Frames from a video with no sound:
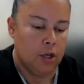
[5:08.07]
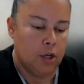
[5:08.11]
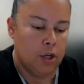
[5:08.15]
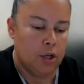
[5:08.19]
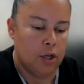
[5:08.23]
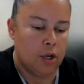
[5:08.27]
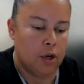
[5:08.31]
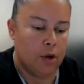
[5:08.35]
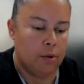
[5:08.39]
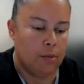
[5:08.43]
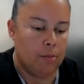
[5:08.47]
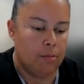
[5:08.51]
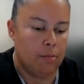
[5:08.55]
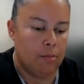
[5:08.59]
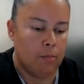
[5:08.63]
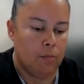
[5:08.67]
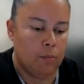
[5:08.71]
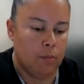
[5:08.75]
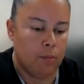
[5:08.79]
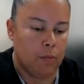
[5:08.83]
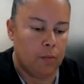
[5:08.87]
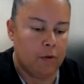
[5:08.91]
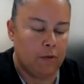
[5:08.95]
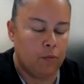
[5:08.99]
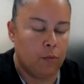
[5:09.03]

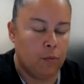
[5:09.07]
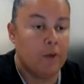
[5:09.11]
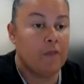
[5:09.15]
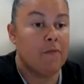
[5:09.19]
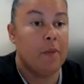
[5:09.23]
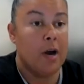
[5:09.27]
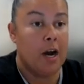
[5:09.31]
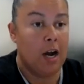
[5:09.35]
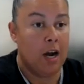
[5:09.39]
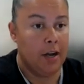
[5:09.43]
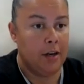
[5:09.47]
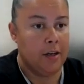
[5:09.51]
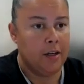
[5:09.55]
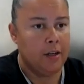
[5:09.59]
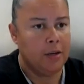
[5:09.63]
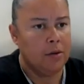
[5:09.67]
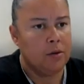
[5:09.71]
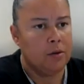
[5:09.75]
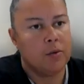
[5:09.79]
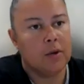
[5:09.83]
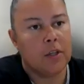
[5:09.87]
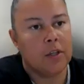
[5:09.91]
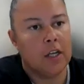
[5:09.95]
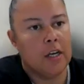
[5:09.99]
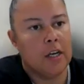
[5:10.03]
we've partnered
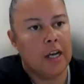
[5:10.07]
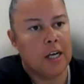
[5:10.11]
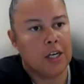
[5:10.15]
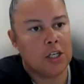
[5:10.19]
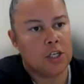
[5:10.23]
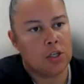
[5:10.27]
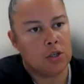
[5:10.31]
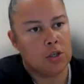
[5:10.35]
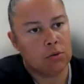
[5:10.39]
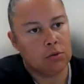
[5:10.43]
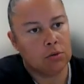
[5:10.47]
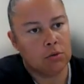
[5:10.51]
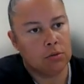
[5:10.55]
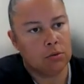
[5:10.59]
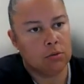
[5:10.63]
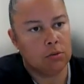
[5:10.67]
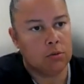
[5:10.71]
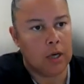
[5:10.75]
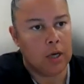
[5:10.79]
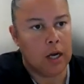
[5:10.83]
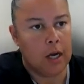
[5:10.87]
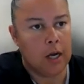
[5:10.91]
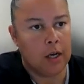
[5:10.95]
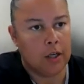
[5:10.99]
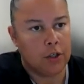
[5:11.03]
with a national
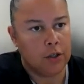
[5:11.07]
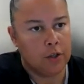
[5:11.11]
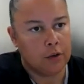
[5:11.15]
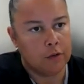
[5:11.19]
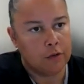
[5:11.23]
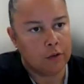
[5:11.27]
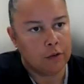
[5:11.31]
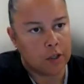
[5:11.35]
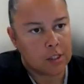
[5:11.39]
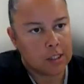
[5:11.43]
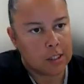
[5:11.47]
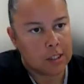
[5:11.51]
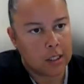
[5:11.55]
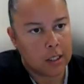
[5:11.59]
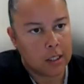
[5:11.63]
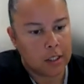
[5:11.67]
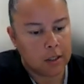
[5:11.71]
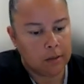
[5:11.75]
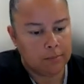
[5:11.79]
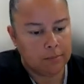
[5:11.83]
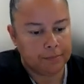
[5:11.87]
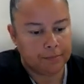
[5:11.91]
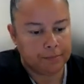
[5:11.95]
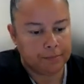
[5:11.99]
university,